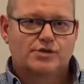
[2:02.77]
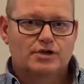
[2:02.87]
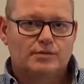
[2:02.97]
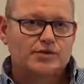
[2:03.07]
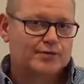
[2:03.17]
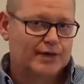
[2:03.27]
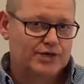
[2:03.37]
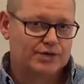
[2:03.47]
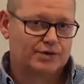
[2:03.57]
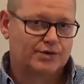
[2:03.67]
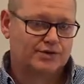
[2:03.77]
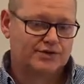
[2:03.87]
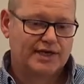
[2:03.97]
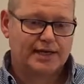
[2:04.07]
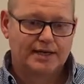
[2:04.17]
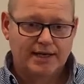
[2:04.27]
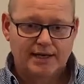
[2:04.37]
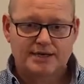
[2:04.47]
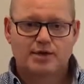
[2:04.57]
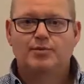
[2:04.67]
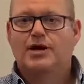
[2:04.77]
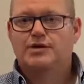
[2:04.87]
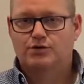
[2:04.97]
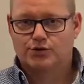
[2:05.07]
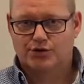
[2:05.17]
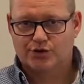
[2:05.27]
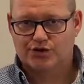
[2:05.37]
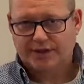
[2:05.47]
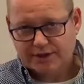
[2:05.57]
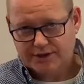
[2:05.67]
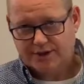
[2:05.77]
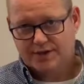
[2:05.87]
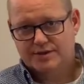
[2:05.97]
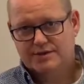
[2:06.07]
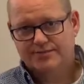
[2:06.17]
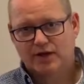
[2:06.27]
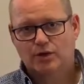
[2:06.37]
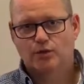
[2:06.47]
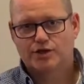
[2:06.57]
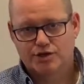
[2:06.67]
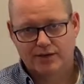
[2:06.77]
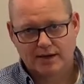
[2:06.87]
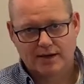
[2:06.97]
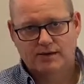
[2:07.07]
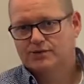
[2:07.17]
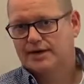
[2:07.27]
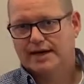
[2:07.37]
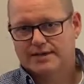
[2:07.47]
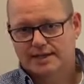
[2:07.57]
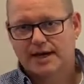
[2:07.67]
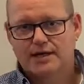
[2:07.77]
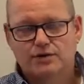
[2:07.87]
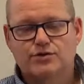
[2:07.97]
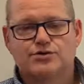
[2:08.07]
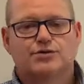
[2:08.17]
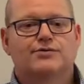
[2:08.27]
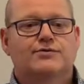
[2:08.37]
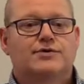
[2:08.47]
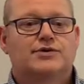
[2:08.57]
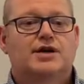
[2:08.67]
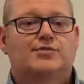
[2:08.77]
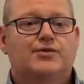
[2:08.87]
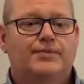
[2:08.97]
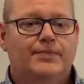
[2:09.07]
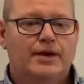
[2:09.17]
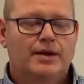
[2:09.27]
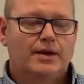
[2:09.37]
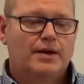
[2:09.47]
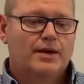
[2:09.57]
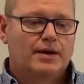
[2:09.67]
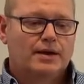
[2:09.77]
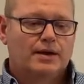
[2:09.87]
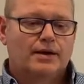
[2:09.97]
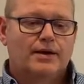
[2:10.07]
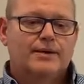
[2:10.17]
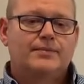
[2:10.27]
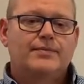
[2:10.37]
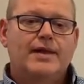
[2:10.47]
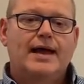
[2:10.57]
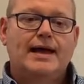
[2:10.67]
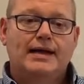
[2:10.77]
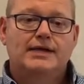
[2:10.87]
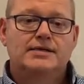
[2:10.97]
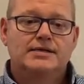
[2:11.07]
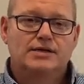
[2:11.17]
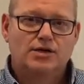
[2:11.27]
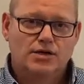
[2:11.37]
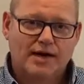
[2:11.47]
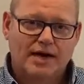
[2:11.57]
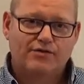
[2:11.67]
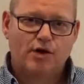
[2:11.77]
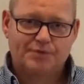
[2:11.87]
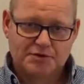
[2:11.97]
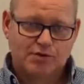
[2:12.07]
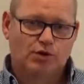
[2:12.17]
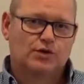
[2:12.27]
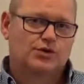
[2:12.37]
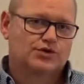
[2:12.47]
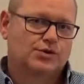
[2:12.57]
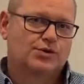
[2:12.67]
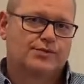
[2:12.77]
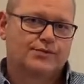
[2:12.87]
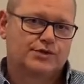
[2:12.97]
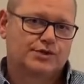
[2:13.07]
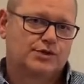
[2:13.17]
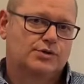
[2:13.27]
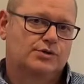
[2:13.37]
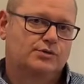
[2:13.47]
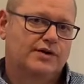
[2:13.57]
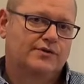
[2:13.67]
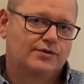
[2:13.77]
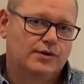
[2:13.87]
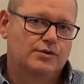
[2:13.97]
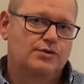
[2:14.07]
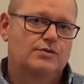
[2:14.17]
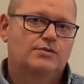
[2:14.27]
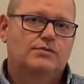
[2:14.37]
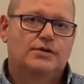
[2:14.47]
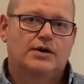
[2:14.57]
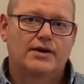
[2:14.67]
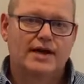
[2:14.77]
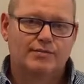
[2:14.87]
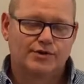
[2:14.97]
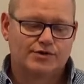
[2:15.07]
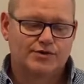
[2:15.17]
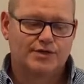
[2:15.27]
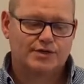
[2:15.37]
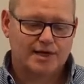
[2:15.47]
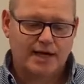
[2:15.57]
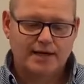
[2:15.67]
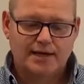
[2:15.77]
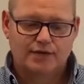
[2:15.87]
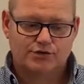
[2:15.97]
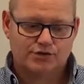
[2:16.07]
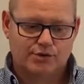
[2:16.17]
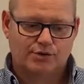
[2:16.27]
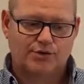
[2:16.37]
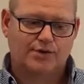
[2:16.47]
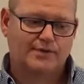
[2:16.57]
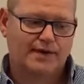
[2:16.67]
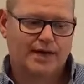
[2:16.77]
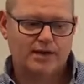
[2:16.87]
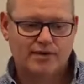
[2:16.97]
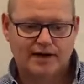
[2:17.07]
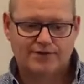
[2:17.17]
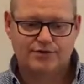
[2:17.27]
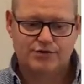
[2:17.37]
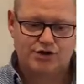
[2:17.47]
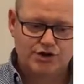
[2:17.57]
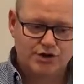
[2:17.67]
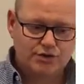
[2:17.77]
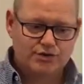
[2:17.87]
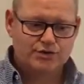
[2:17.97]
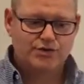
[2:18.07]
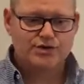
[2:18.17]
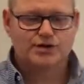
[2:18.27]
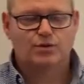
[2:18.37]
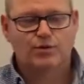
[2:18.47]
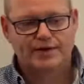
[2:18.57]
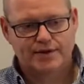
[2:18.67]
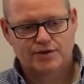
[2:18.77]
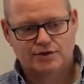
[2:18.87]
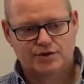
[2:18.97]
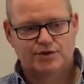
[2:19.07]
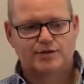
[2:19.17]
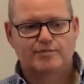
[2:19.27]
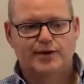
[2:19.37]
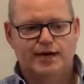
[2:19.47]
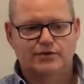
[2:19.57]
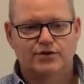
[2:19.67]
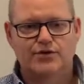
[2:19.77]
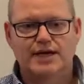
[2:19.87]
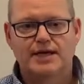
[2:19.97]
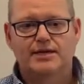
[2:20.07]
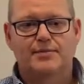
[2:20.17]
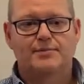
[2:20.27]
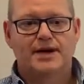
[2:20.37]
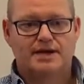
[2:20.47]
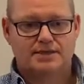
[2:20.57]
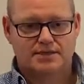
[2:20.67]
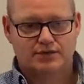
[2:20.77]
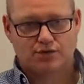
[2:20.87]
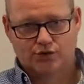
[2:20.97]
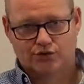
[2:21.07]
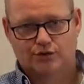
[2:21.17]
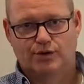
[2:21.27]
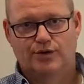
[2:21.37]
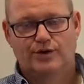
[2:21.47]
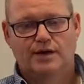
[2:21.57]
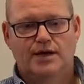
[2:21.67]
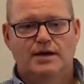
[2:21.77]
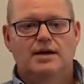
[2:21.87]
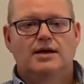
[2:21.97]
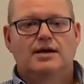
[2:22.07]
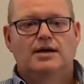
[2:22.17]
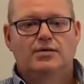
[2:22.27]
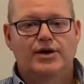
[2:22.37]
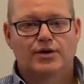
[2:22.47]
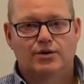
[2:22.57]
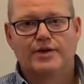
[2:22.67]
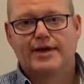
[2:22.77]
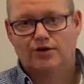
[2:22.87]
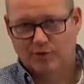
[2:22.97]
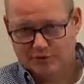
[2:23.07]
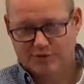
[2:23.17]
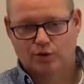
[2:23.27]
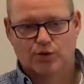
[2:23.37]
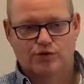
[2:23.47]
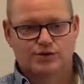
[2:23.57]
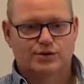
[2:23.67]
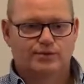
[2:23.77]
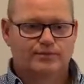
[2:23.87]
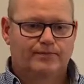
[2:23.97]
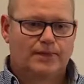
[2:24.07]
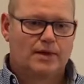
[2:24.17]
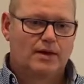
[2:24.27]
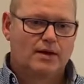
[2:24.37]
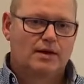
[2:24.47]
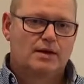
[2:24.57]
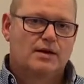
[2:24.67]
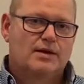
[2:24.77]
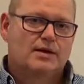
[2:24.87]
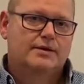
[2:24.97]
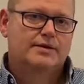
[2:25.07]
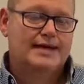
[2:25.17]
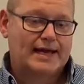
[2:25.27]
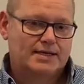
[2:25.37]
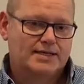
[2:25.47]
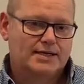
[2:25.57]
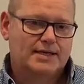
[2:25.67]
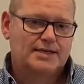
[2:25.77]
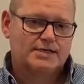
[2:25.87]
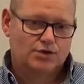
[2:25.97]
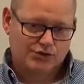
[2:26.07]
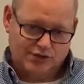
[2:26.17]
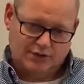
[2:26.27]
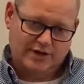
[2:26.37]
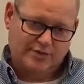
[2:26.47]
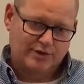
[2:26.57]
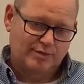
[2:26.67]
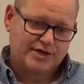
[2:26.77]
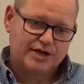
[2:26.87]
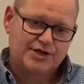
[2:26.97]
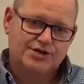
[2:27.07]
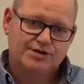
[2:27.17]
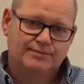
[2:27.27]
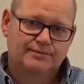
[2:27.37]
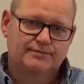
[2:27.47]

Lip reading: some special techniques, applied control strategies, in which you encounter cascade control, for example. And you have optimal control. So if you are able to design a controller and you have to choose within a certain boundary the best controller, we call that optimal control. The next is controller implementation,